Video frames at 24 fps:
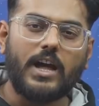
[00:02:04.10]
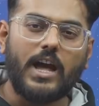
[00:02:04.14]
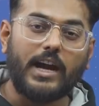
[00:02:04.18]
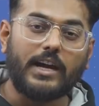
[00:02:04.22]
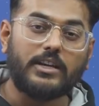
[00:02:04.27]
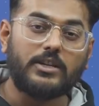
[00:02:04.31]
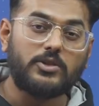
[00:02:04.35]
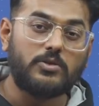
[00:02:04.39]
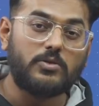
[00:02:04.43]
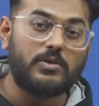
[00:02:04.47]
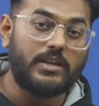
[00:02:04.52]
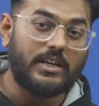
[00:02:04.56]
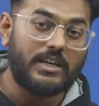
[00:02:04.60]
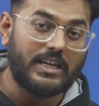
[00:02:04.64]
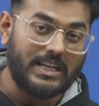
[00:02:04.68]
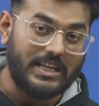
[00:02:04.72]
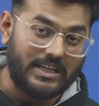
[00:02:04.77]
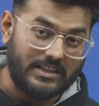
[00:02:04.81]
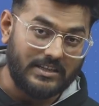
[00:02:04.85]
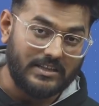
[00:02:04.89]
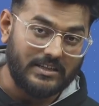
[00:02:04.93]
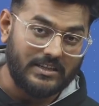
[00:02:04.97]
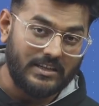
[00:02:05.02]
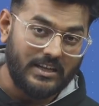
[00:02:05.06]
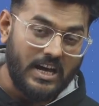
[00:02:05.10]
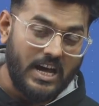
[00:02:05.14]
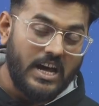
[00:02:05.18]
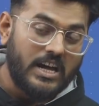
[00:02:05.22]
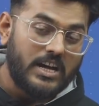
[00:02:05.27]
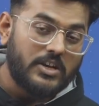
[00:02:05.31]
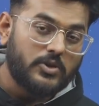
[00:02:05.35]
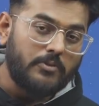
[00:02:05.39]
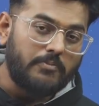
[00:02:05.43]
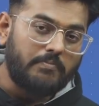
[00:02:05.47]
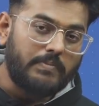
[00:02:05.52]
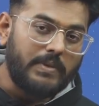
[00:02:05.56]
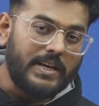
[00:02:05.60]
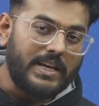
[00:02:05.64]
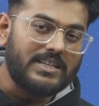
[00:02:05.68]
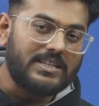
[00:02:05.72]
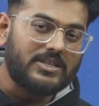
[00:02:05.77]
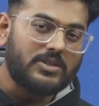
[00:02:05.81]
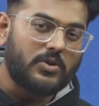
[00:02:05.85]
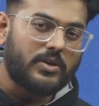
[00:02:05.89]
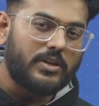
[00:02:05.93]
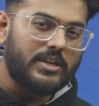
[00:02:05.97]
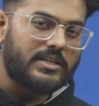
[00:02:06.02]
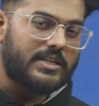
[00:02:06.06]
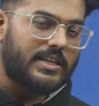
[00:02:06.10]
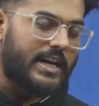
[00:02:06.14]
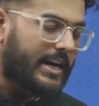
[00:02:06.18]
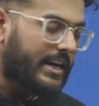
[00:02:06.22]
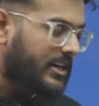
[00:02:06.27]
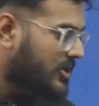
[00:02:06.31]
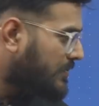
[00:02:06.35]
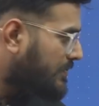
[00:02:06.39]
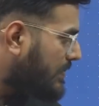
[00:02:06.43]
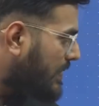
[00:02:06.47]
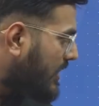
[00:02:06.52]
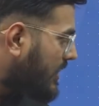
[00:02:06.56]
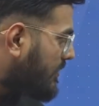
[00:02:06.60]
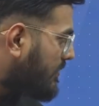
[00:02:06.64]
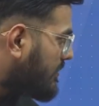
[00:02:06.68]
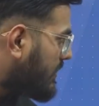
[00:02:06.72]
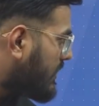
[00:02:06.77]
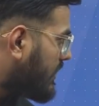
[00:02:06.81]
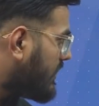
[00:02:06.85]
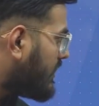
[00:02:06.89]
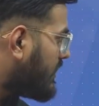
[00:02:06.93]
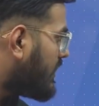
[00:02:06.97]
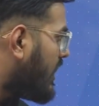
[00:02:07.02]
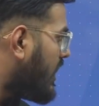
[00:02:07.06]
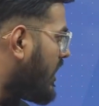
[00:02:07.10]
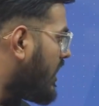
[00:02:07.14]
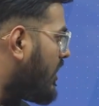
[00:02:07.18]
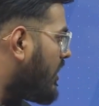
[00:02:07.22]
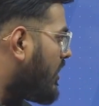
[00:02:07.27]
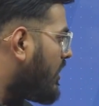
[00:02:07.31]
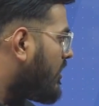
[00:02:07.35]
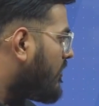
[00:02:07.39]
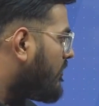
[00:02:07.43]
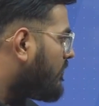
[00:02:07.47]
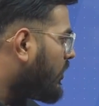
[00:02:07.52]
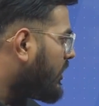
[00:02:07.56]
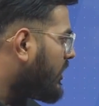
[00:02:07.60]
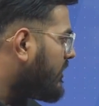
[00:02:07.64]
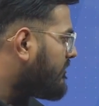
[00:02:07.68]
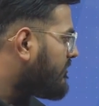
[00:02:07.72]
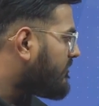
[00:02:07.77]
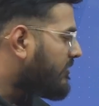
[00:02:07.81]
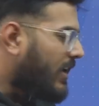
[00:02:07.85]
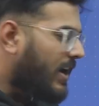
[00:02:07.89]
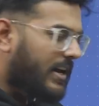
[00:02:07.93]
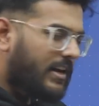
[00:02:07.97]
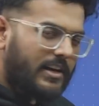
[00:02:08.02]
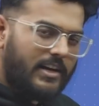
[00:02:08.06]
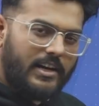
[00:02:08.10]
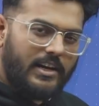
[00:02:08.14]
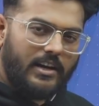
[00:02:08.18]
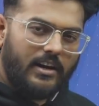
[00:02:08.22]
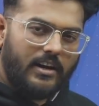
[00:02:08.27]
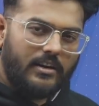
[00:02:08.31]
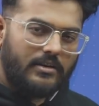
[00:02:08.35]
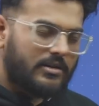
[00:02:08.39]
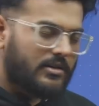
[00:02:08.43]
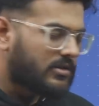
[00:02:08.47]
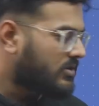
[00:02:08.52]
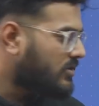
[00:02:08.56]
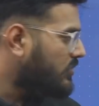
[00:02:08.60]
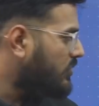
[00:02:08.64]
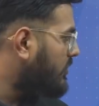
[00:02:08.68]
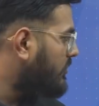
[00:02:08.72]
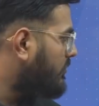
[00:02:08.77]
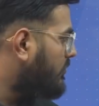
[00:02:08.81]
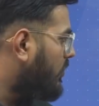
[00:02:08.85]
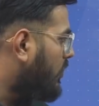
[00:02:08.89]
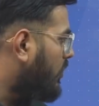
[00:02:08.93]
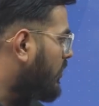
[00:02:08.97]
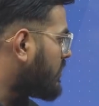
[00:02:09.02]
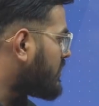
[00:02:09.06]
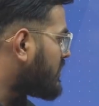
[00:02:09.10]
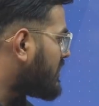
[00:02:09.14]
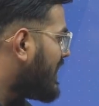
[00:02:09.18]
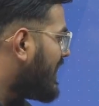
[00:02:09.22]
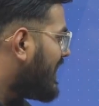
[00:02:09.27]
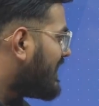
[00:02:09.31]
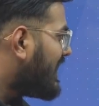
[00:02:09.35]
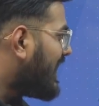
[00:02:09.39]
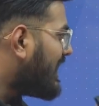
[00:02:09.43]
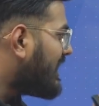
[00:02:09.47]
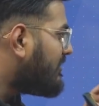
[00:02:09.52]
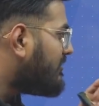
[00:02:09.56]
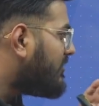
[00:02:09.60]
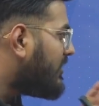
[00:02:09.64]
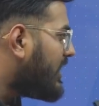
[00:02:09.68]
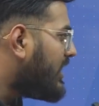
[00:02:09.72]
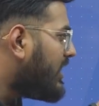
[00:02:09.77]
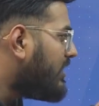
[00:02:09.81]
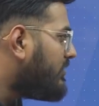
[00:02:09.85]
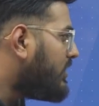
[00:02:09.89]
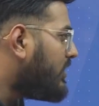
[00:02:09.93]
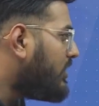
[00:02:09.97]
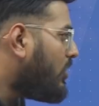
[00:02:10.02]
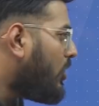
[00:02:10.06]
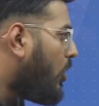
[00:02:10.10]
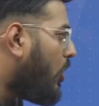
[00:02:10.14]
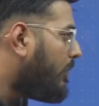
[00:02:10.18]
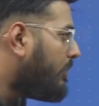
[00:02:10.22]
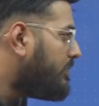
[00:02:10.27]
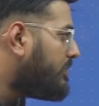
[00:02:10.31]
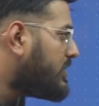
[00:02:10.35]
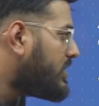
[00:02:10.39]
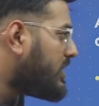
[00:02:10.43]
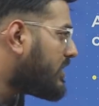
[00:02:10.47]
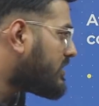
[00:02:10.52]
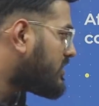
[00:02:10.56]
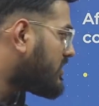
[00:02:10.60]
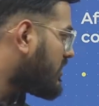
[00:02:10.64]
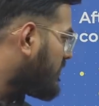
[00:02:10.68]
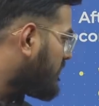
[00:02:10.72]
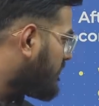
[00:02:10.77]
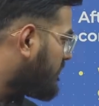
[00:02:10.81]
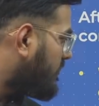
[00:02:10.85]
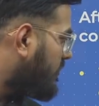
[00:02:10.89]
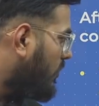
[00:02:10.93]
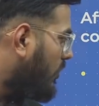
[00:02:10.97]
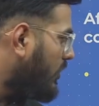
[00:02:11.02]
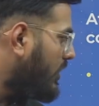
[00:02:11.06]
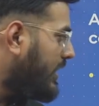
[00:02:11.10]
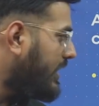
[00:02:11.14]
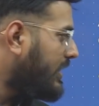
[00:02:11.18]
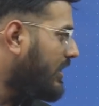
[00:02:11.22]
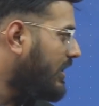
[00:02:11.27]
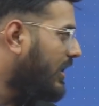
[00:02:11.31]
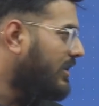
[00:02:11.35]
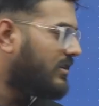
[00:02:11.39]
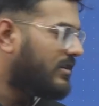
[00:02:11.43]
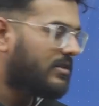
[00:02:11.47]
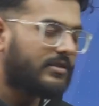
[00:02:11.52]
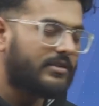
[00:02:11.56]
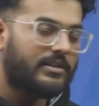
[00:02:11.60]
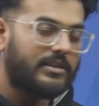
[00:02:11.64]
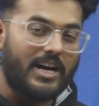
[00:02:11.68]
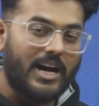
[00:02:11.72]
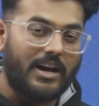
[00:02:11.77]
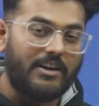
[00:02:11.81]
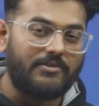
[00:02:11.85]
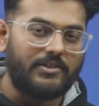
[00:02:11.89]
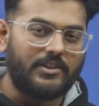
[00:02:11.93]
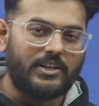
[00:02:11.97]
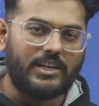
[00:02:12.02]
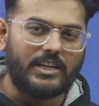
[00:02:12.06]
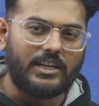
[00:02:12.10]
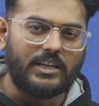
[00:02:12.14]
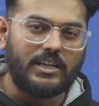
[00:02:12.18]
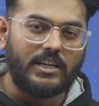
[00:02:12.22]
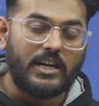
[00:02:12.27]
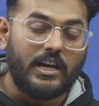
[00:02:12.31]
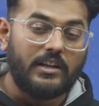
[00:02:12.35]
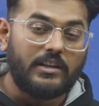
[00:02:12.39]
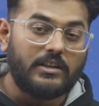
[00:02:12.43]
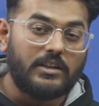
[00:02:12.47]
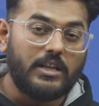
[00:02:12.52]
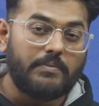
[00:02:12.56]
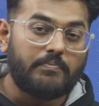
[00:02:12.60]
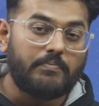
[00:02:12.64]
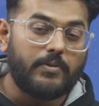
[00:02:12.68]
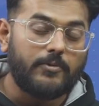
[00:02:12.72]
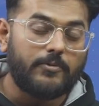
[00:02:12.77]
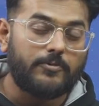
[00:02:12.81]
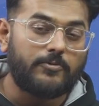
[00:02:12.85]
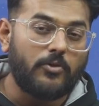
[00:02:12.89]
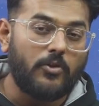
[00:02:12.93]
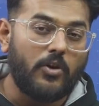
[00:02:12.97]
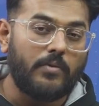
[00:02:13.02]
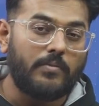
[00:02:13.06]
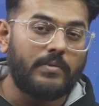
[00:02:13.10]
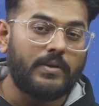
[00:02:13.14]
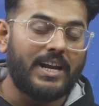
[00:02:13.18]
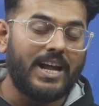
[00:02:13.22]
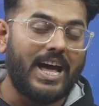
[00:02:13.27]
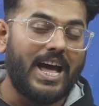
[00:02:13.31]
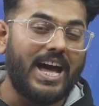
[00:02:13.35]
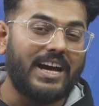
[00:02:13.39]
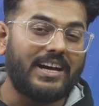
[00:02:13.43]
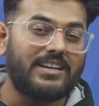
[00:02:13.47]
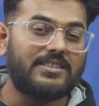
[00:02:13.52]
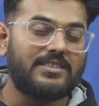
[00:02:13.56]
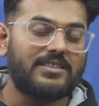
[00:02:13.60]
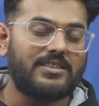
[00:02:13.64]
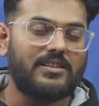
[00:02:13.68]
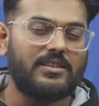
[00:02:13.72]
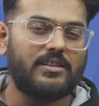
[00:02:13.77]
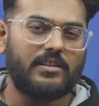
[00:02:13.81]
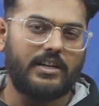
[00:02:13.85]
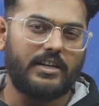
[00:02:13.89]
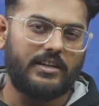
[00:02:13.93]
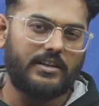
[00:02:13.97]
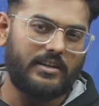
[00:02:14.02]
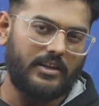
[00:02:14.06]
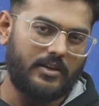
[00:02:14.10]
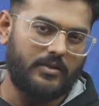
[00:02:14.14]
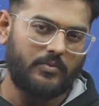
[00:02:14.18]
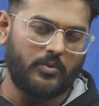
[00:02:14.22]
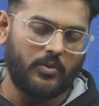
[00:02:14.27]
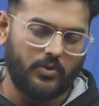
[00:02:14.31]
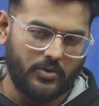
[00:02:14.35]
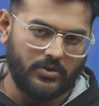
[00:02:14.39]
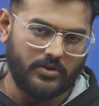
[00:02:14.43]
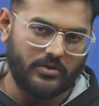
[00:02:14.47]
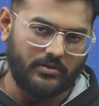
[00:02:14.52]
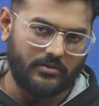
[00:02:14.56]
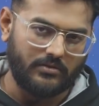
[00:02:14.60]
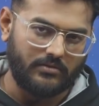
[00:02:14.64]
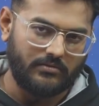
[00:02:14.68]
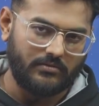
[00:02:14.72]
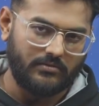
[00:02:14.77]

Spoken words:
actually is. So based on his experiment, what he finally understood was that whenever objects are falling under gravity, they perform an accelerated motion.